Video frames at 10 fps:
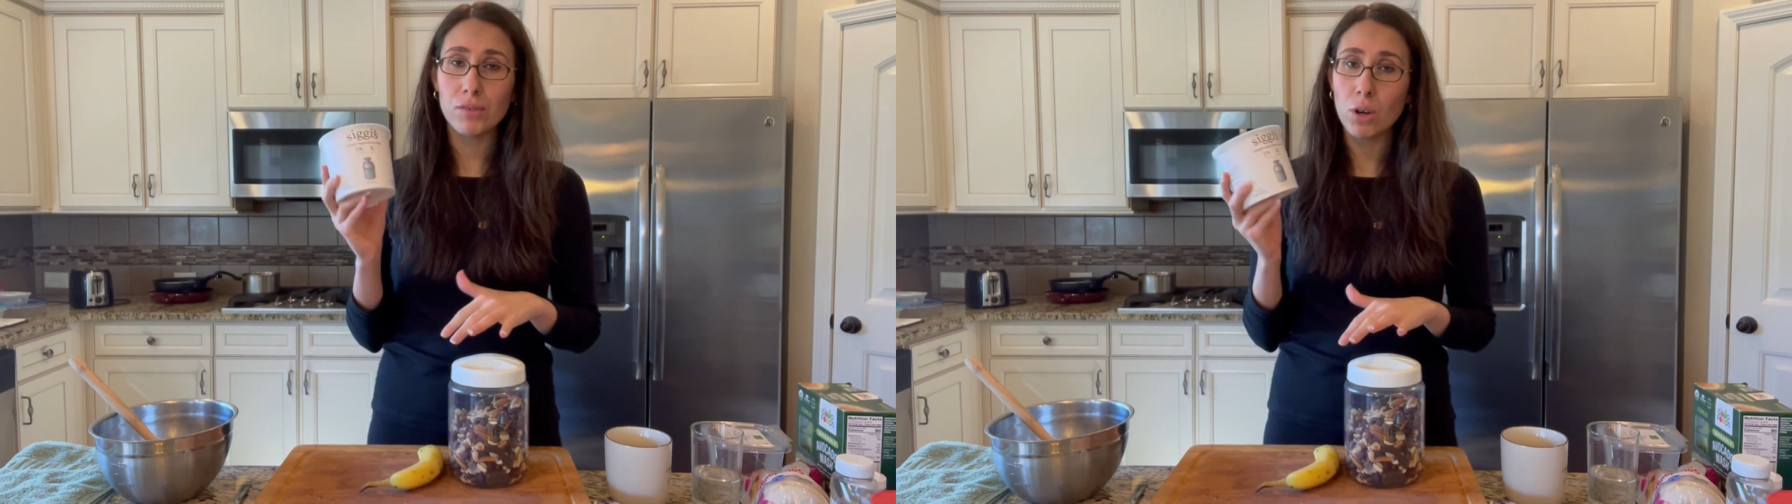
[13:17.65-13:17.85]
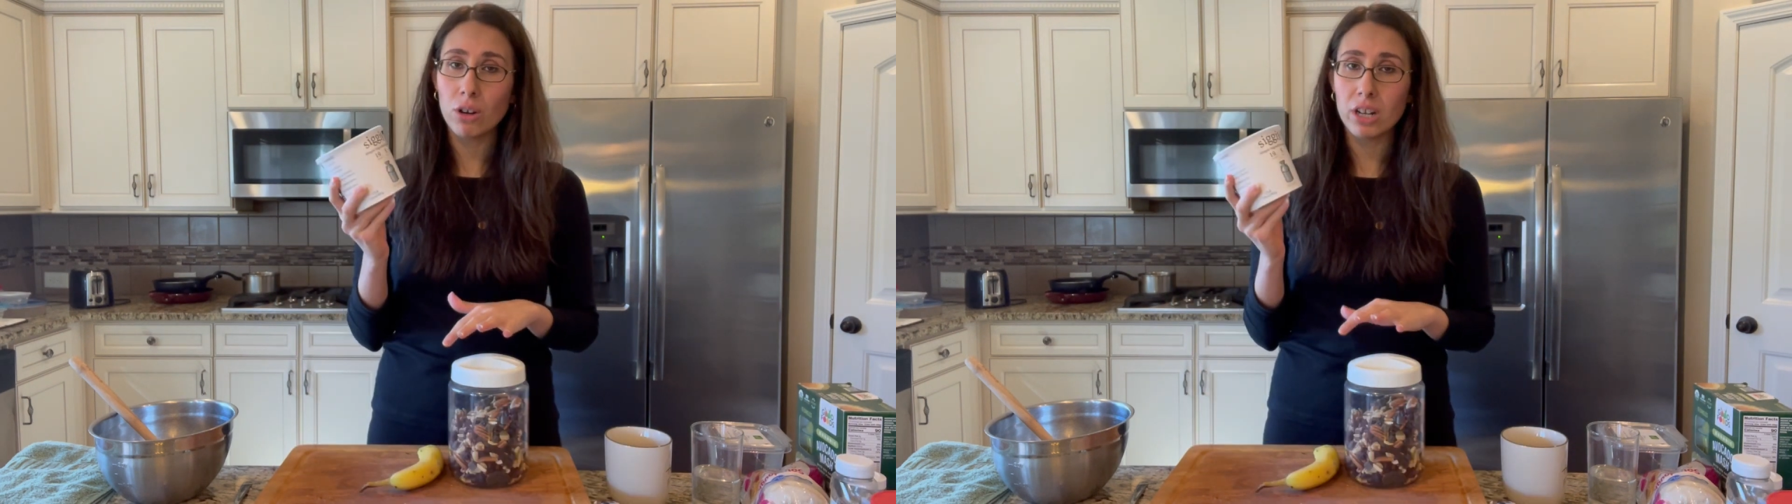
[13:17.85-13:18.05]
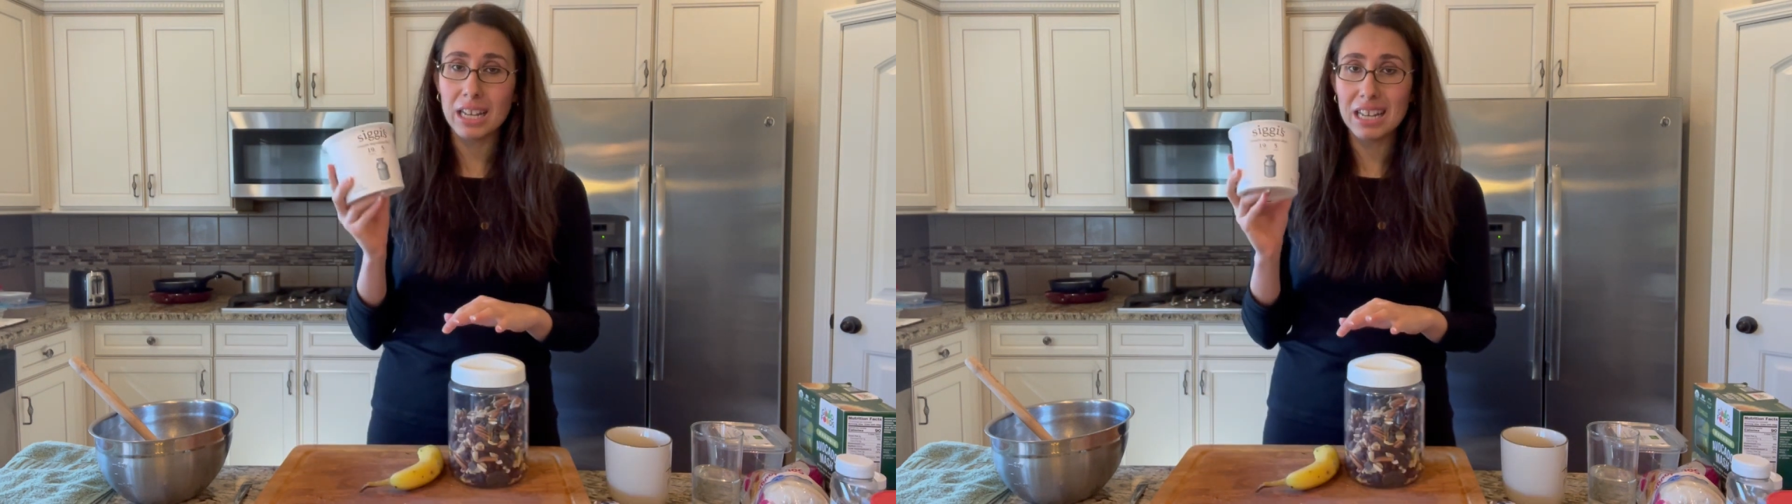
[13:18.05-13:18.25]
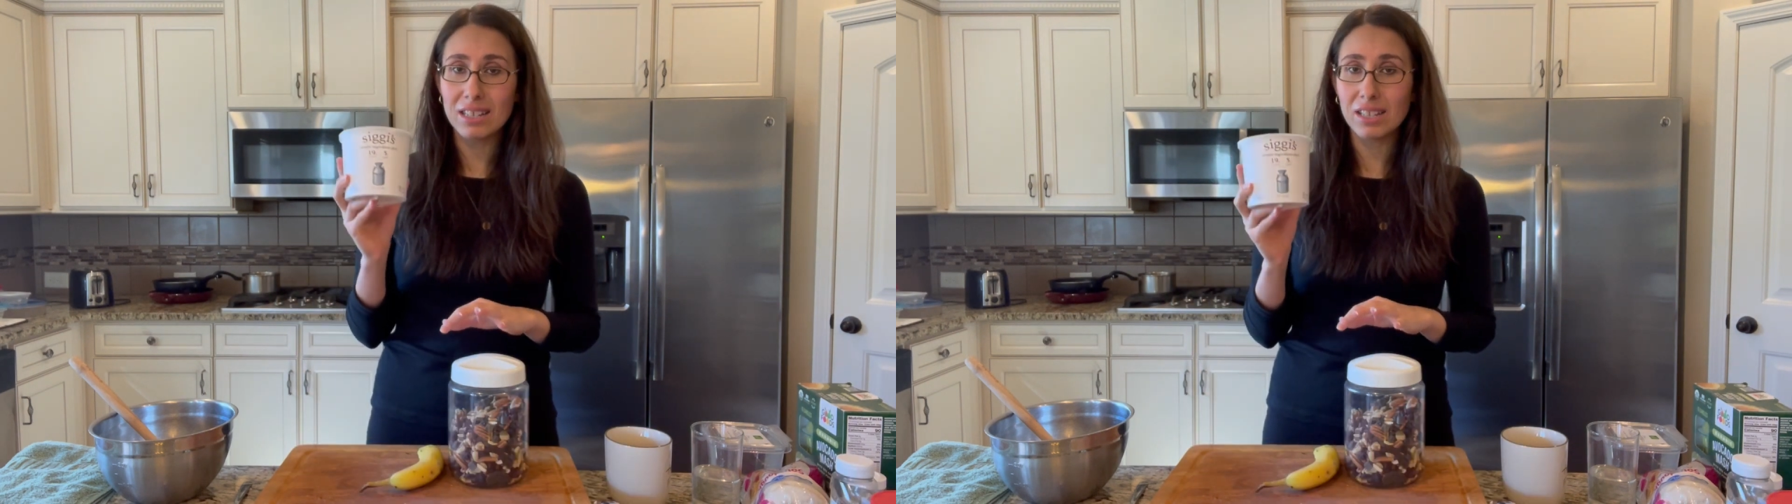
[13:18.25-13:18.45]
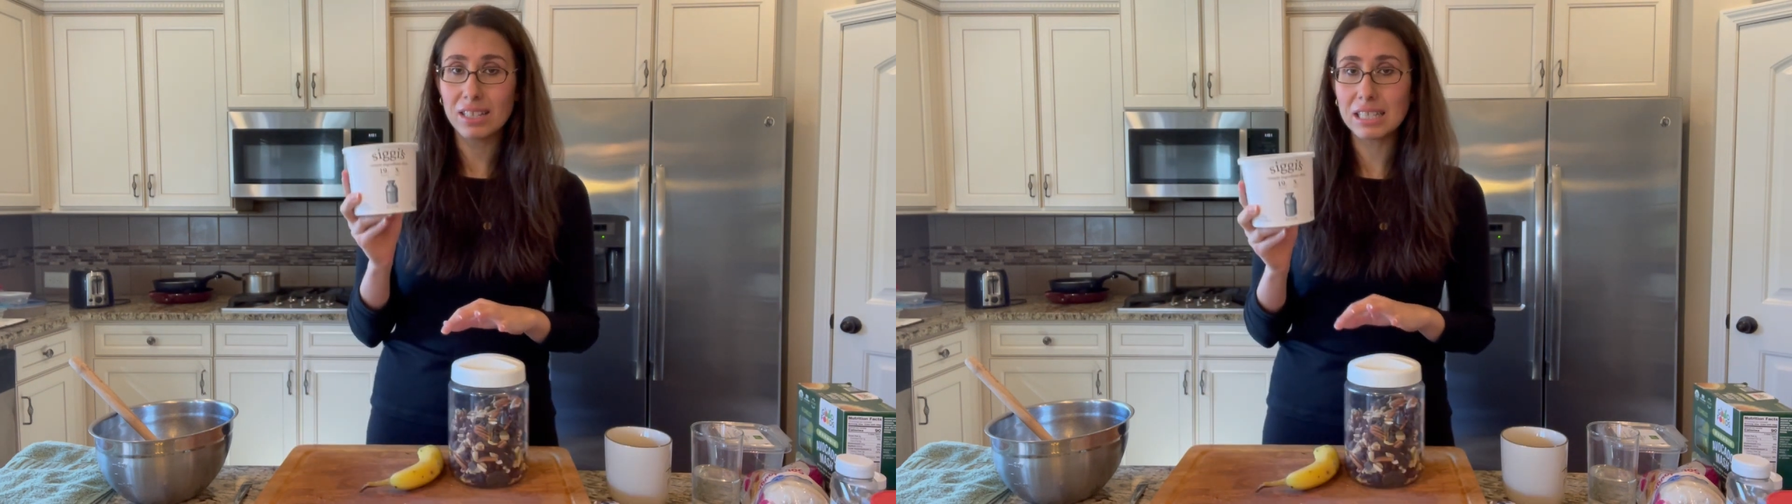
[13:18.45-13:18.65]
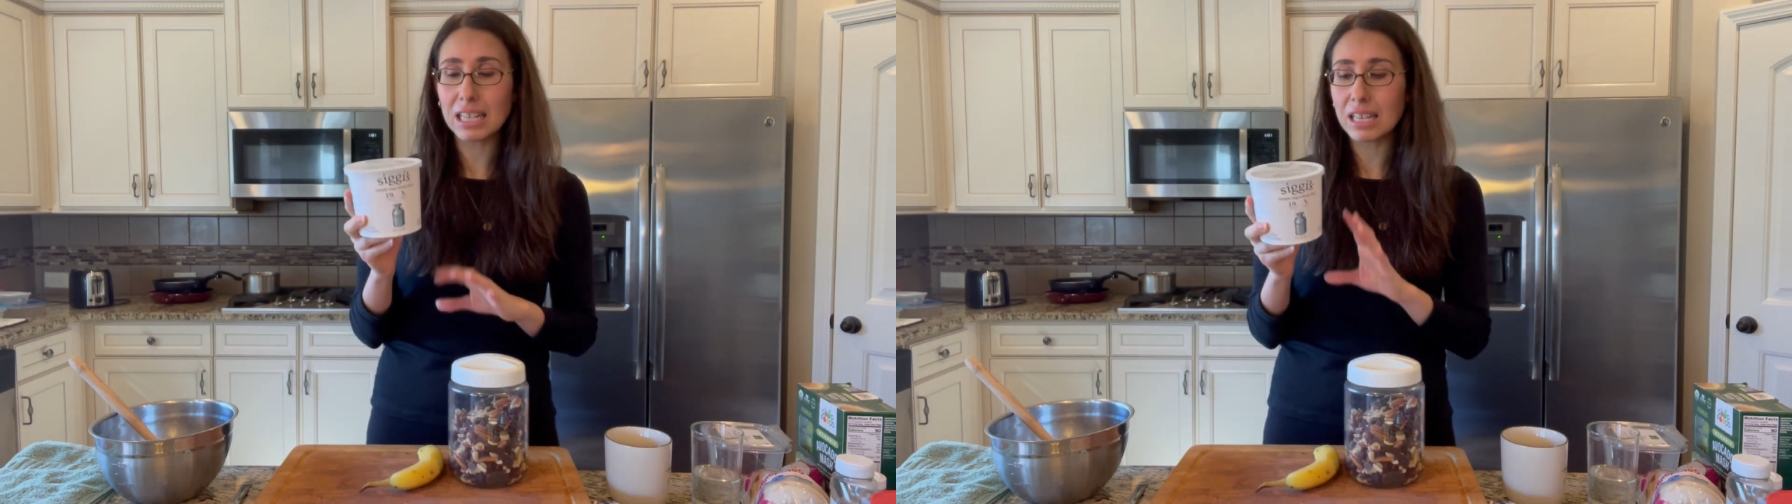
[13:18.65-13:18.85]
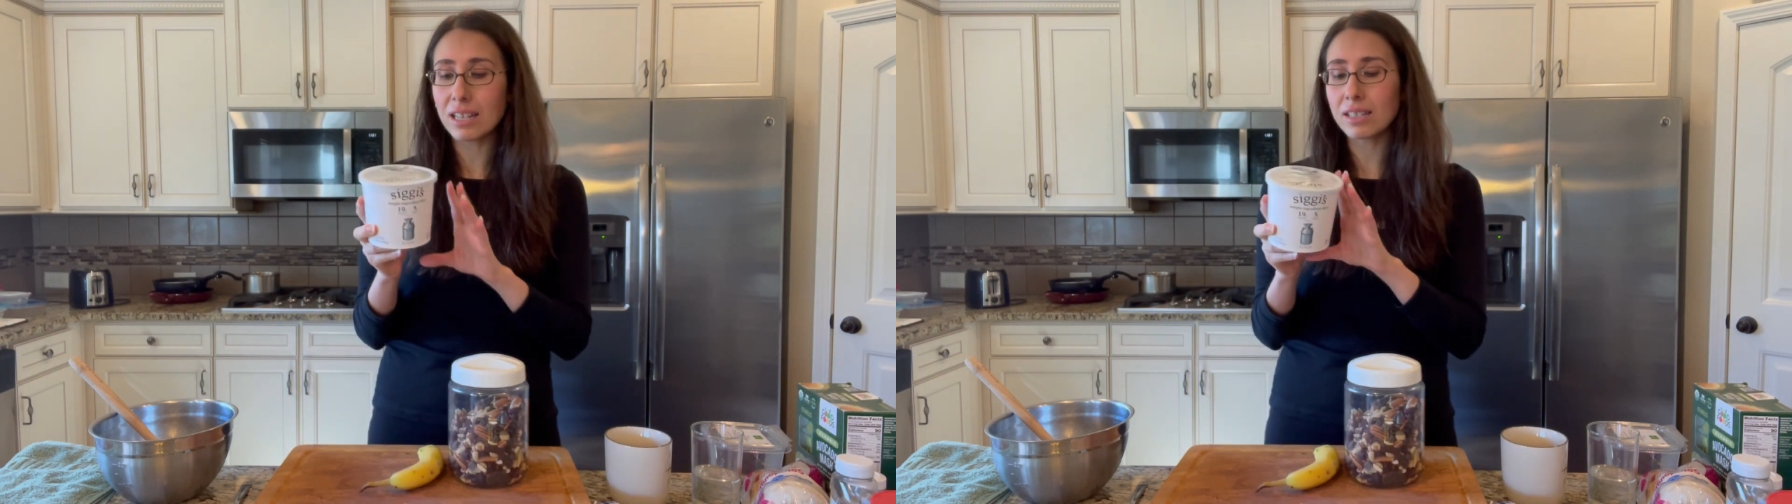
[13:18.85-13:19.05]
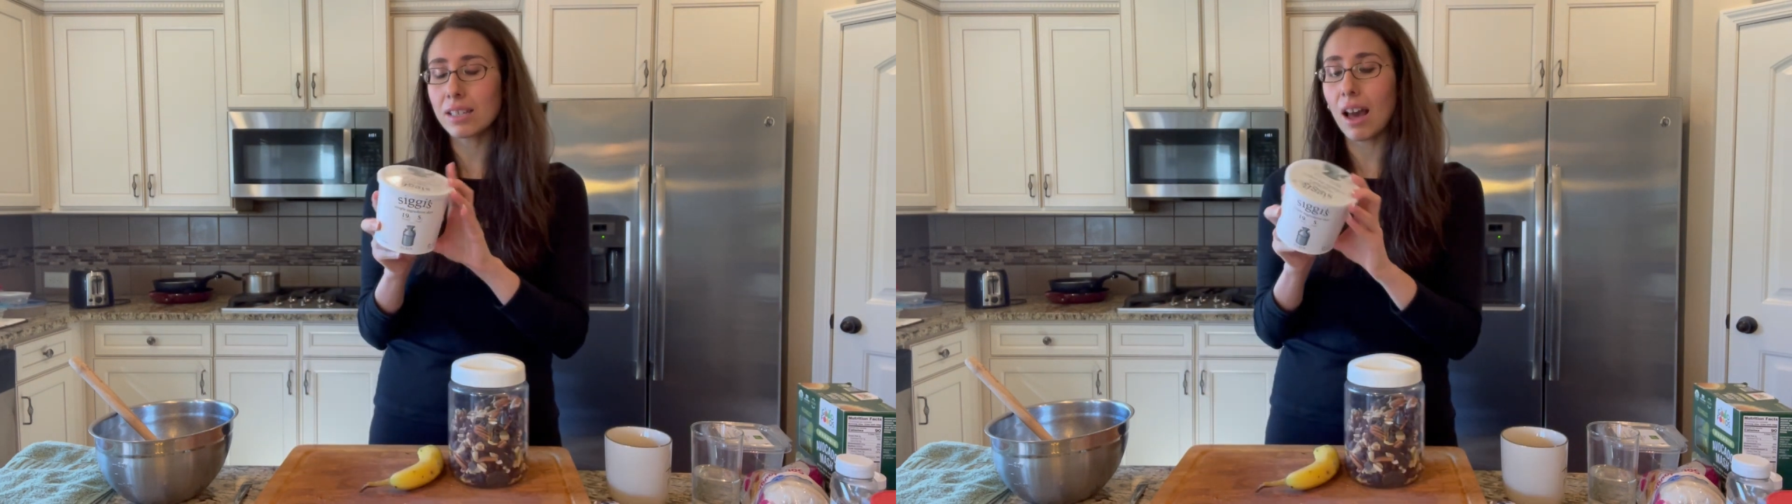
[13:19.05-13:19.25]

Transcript: yogurt is Siggi's.